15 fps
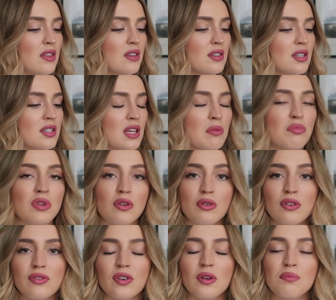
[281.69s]
This is a
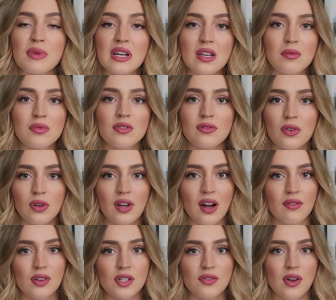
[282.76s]
beautiful medium to full
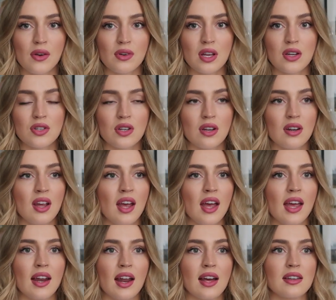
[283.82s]
coverage foundation.
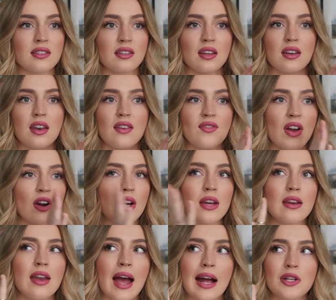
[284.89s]
It has a very
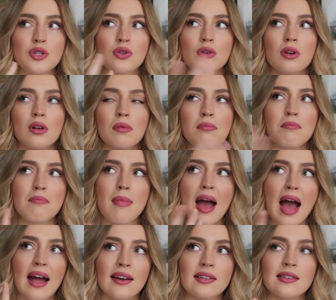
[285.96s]
natural
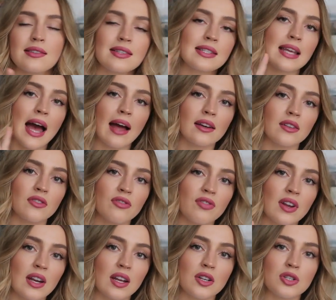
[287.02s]
matte satin
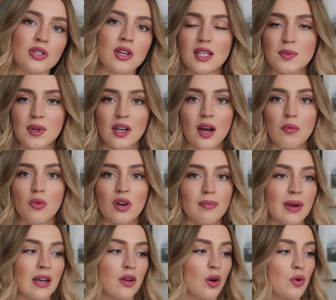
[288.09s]
finish. It's become one of
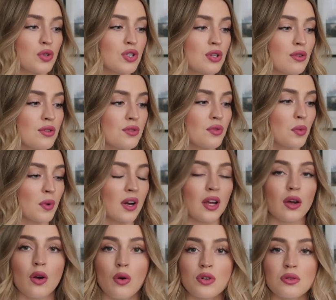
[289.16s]
my go-tos for when
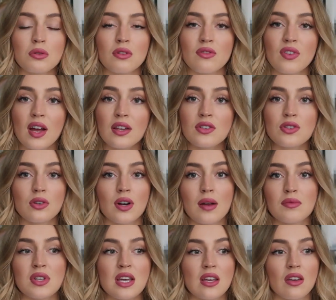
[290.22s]
I go to events or
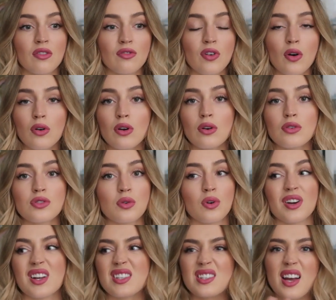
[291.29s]
I'm taking photos,
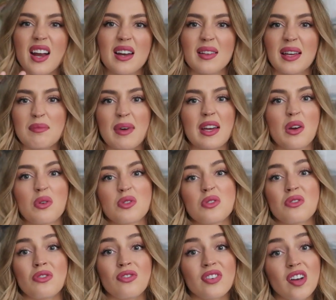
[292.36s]
or it's kind of like my
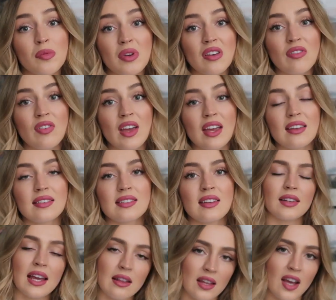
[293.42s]
go-to filming face.
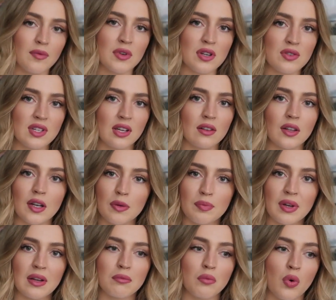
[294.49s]
Lately, I've been using a little
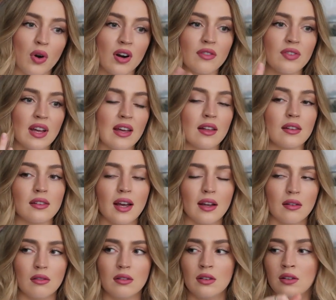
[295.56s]
bit more of a
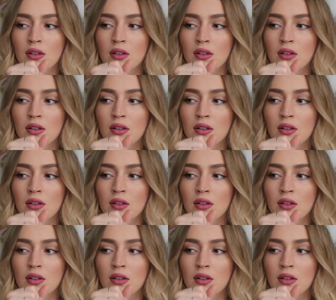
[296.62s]
light...